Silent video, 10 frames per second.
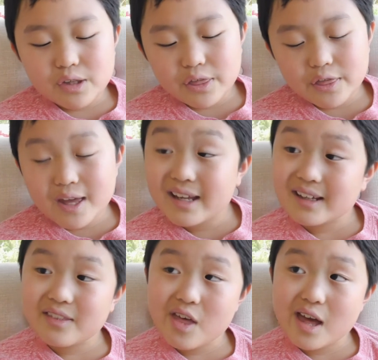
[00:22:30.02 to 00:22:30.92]

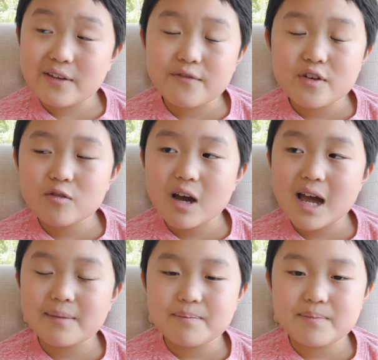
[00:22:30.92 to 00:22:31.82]
think that if you
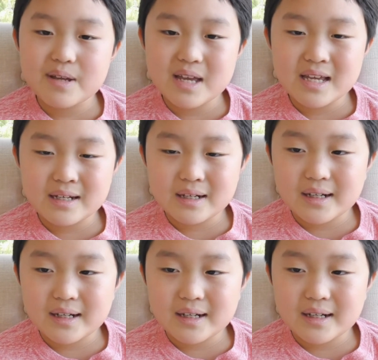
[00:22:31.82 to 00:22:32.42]
had been